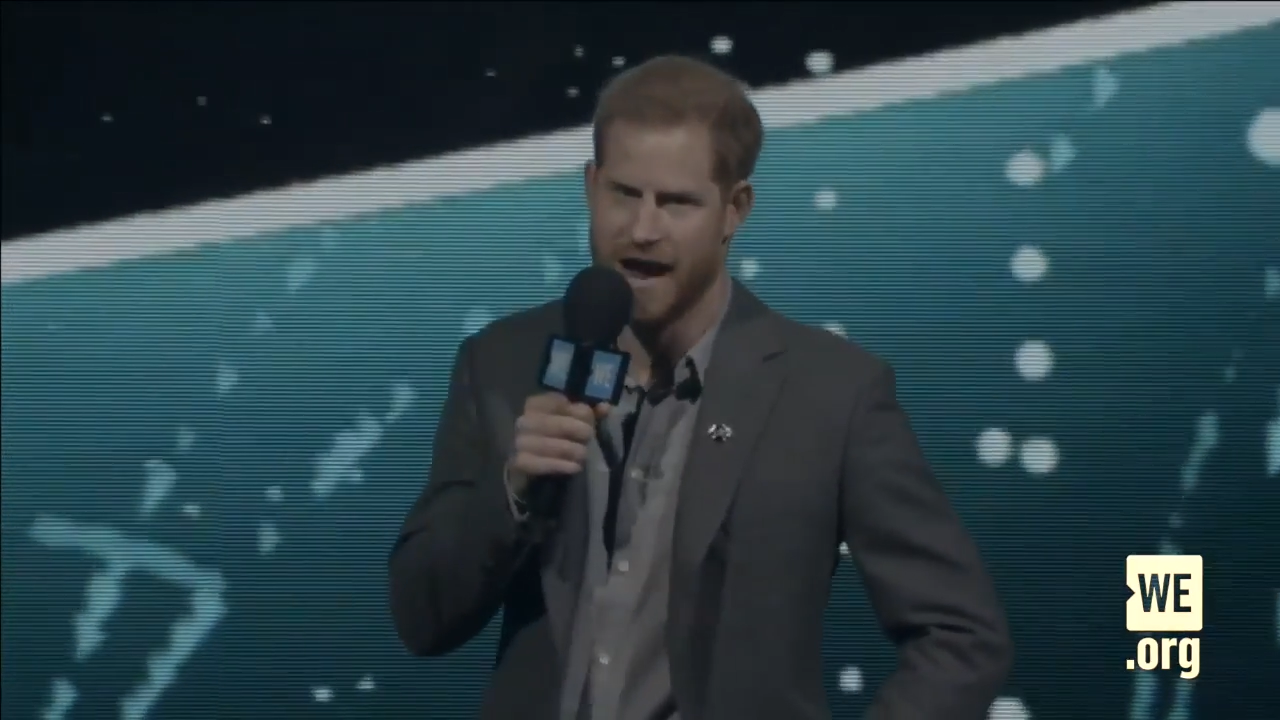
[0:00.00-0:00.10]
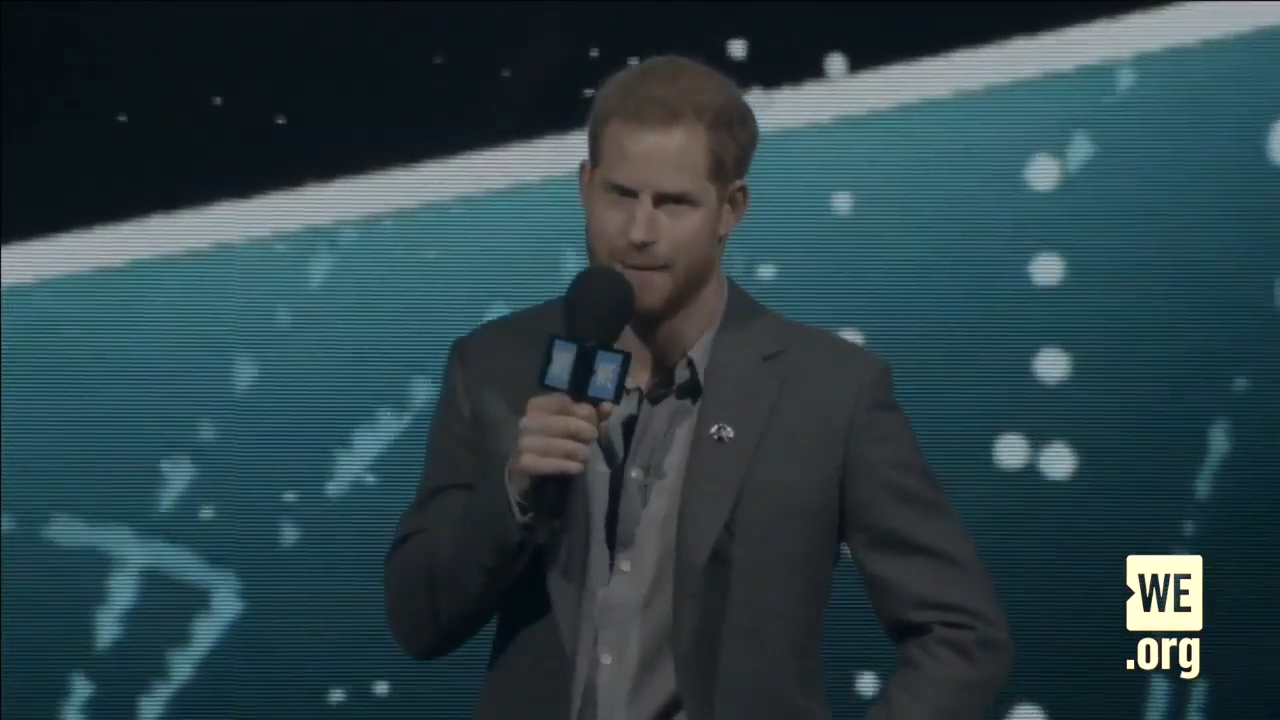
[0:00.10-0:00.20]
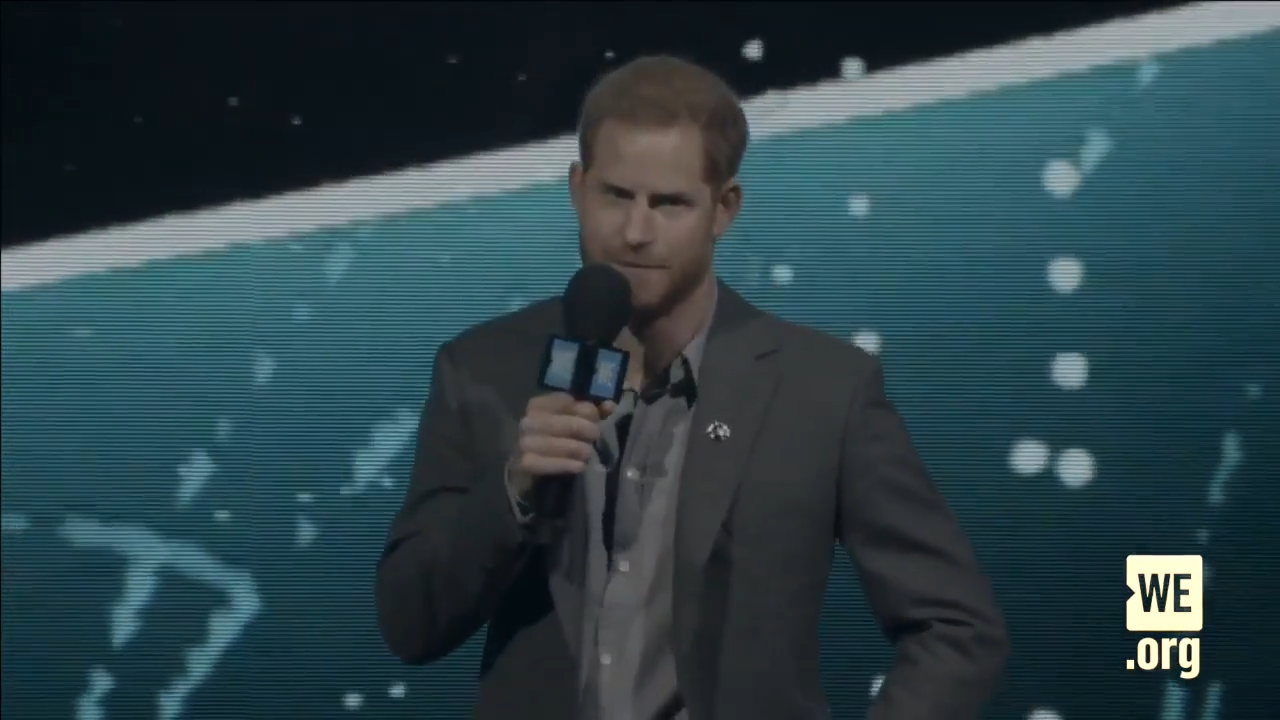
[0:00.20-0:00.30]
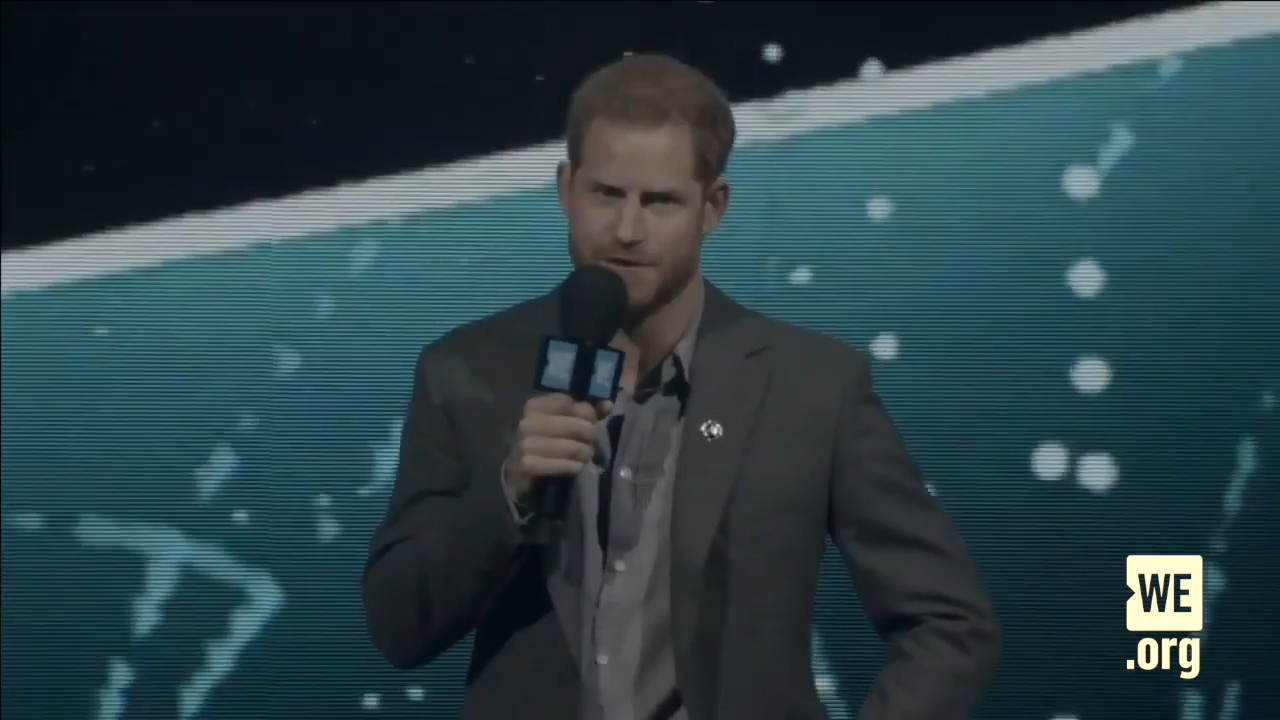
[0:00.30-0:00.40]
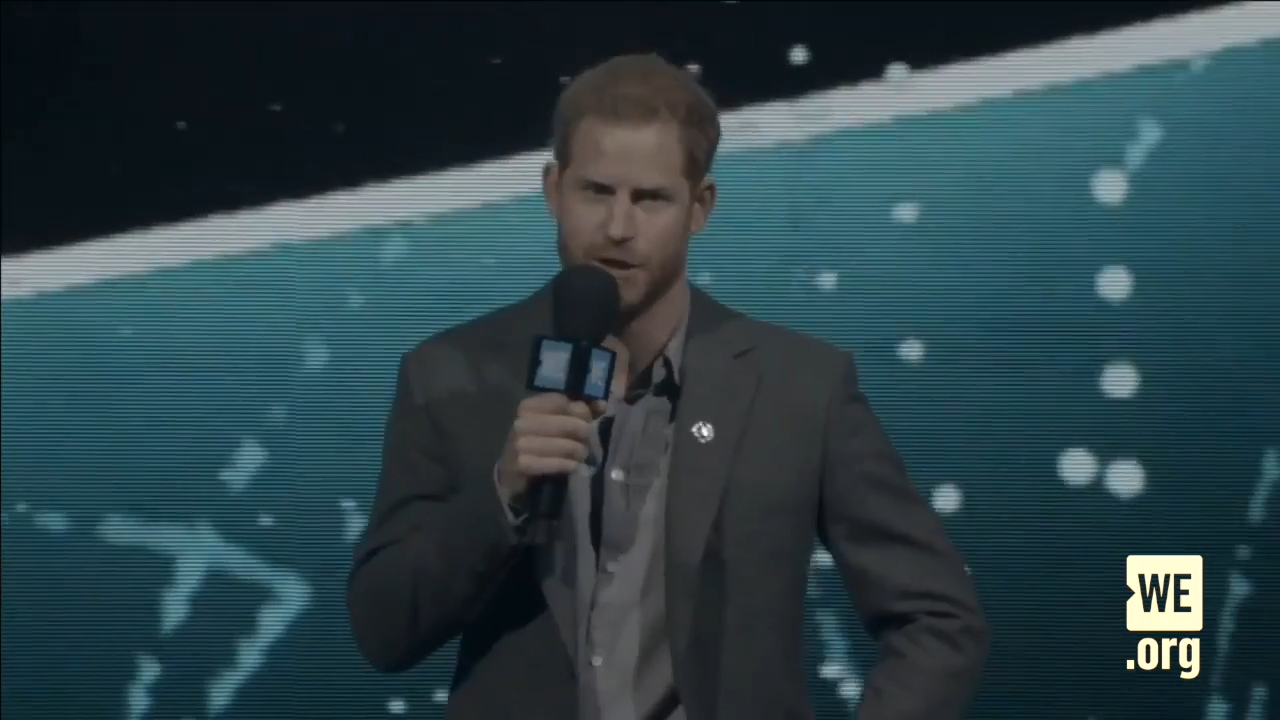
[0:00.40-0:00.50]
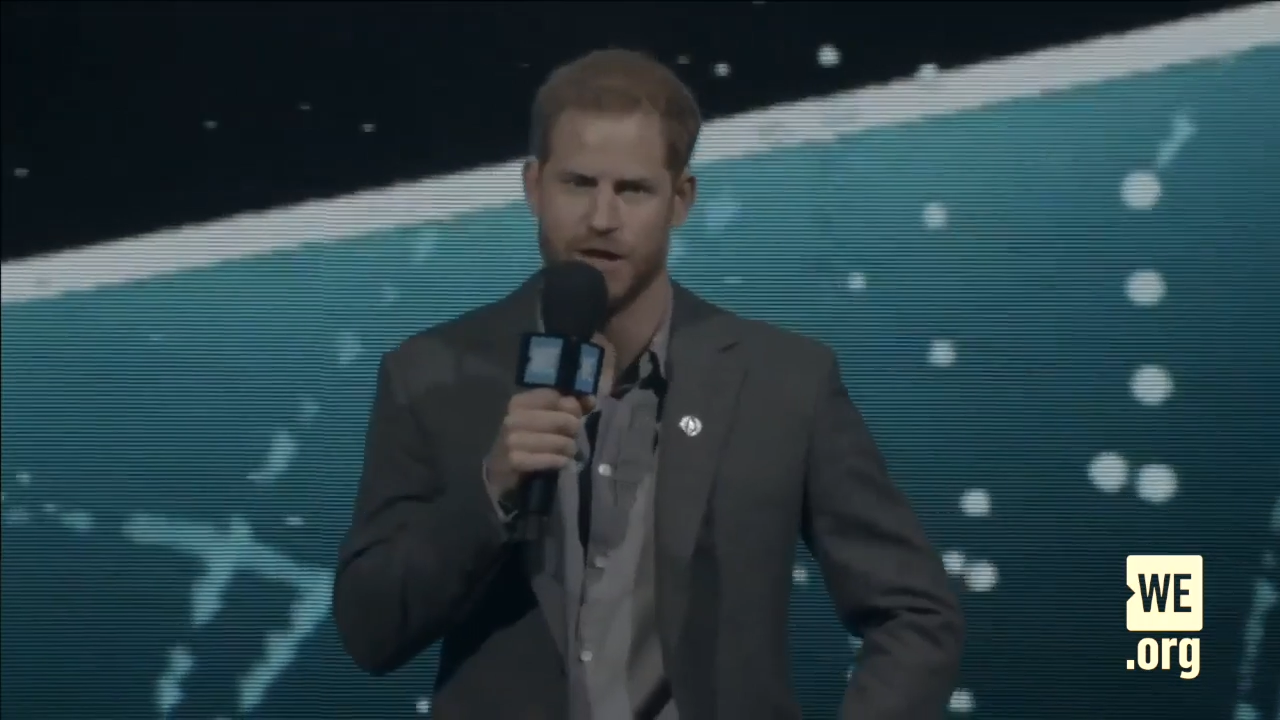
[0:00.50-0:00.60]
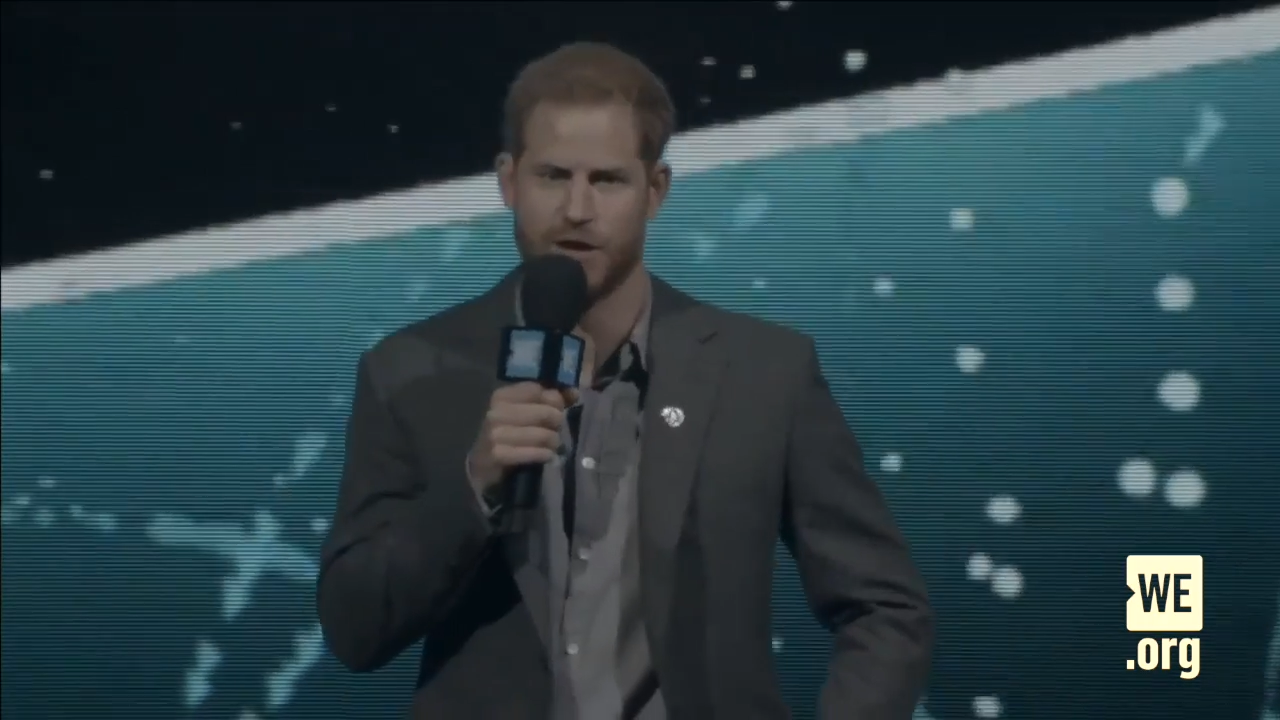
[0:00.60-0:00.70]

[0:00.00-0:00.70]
absolutely